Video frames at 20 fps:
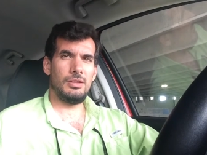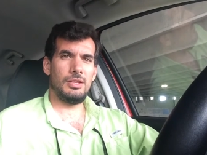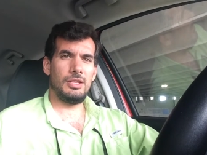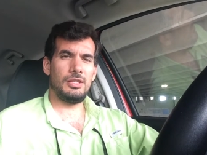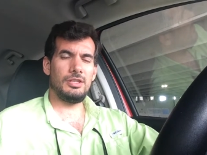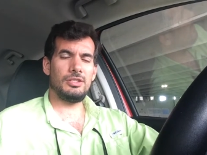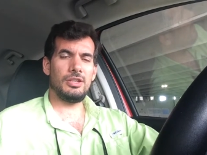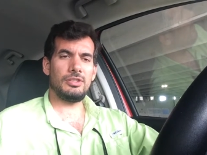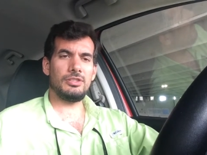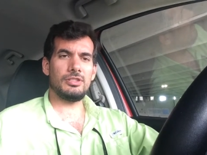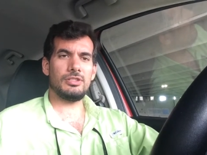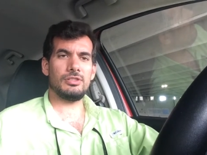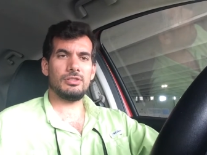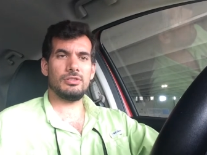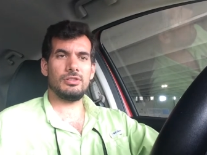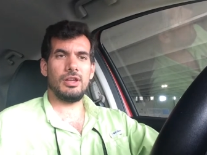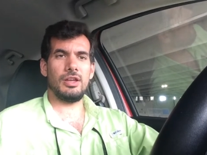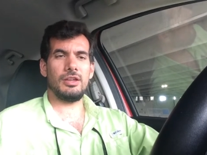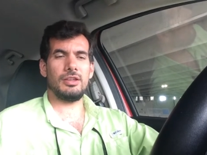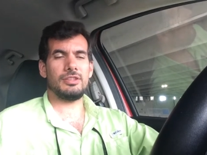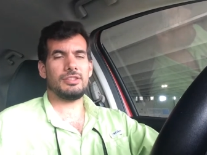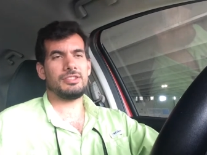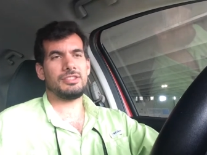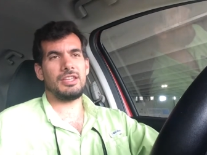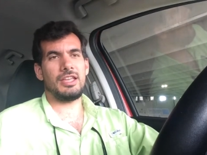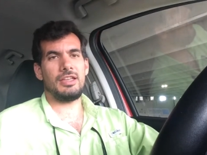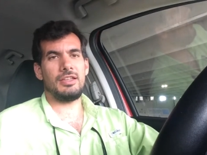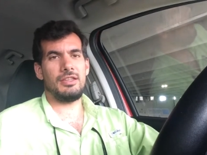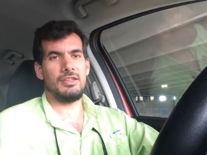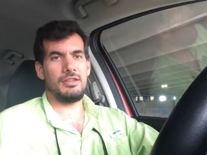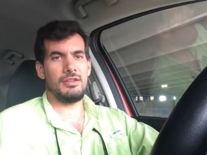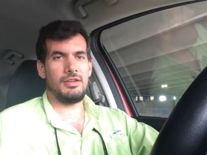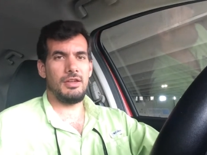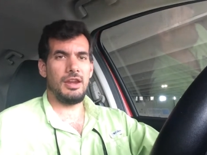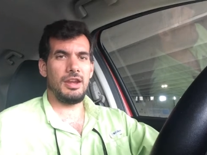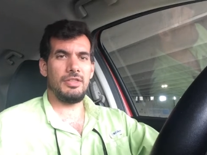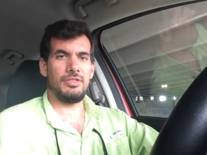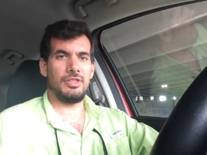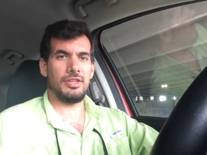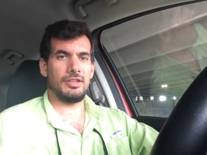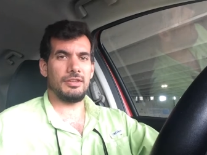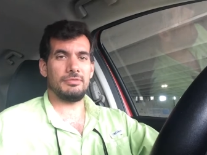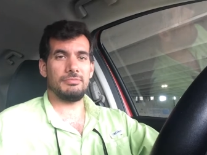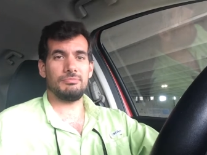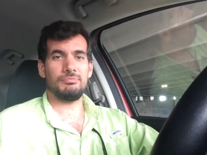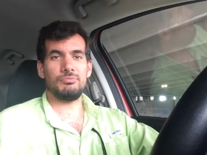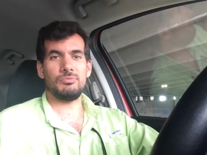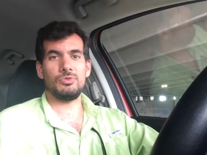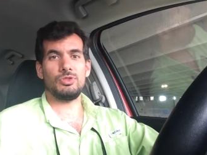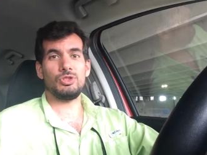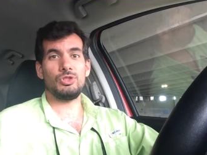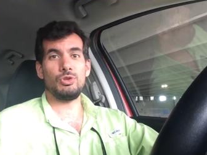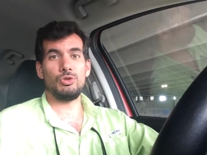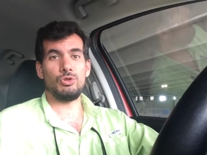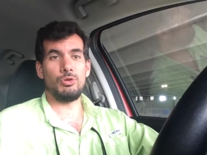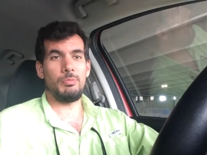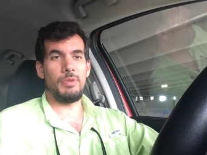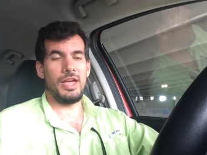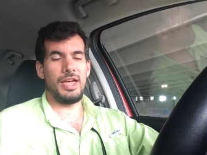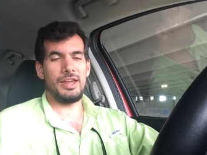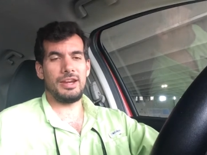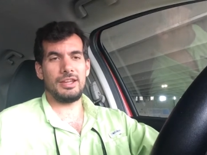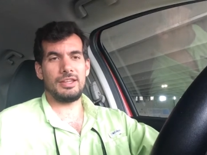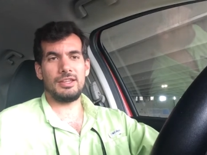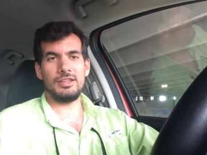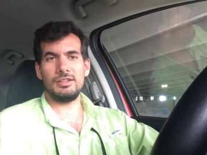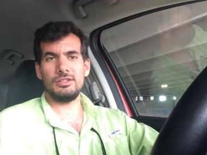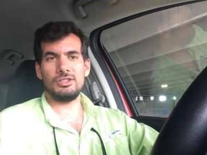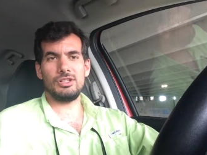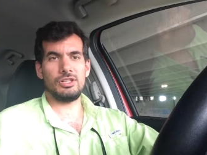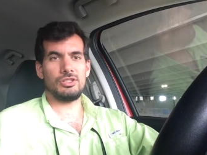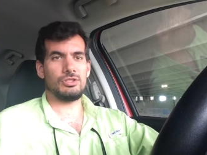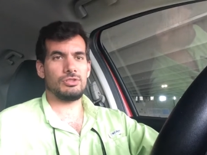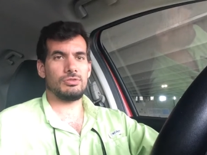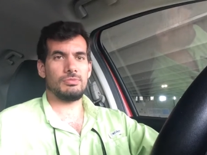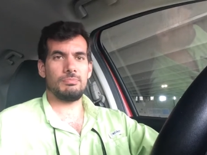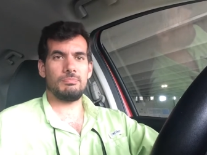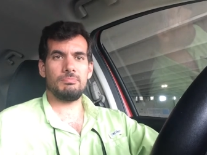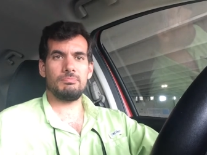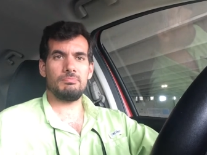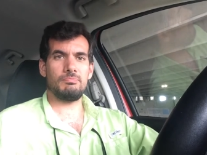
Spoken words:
It doesn't say anything too dramatic, just